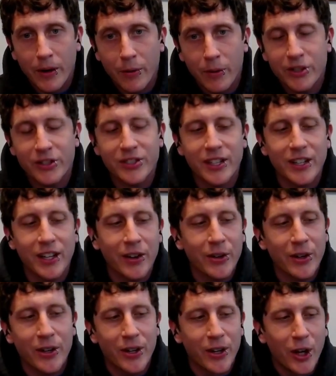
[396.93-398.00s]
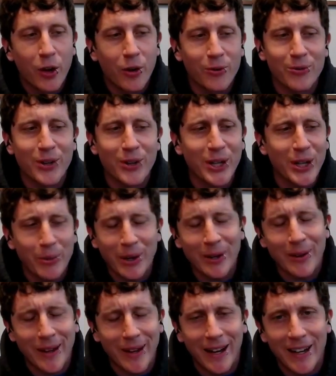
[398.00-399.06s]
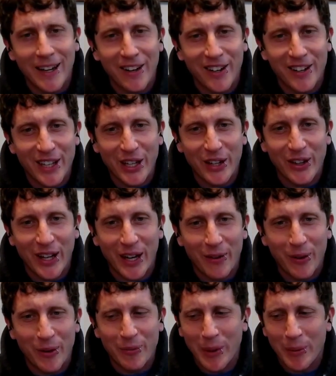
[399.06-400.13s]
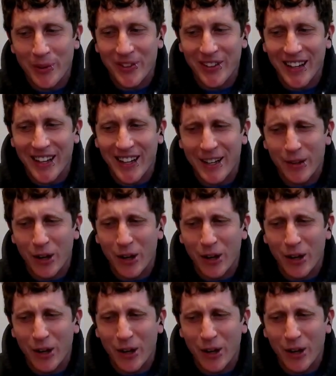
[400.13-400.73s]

Which is another really weird thing I hear on the internet when people say that